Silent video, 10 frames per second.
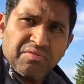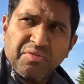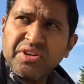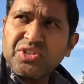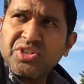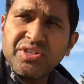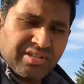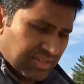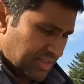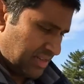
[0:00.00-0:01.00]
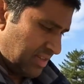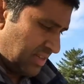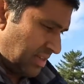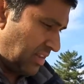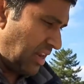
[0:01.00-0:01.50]
rich
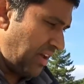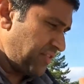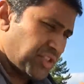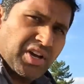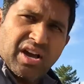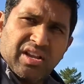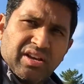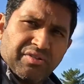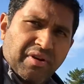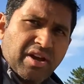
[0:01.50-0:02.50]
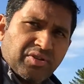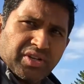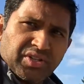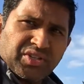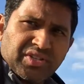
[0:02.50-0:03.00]
lifestyle around
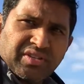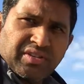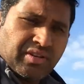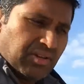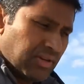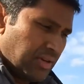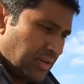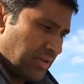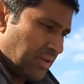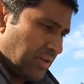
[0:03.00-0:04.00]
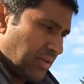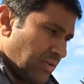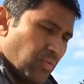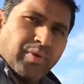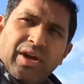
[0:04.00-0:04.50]
us,
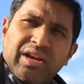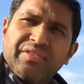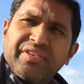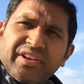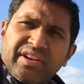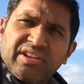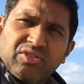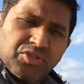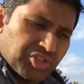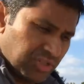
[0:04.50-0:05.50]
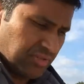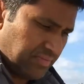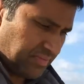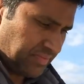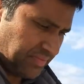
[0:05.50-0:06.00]
we are living an illusion.
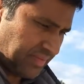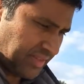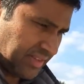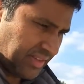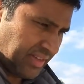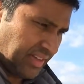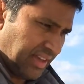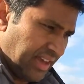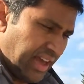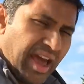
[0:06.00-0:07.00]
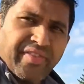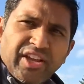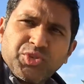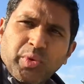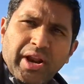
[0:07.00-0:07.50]
And
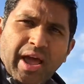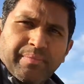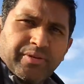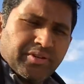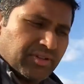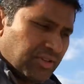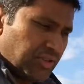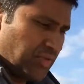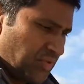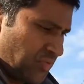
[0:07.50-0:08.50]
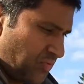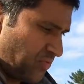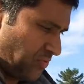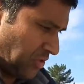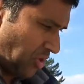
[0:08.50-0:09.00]
that's what happened
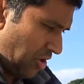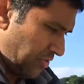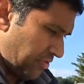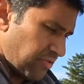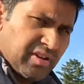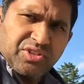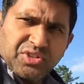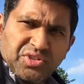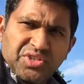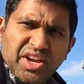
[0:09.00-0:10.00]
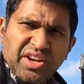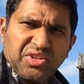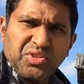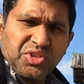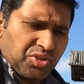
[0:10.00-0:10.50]
with a lot of the religions that
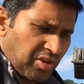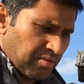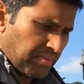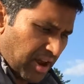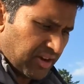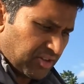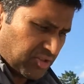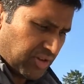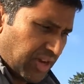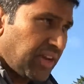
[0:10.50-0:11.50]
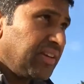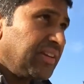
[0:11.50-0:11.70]
exist on the planet today.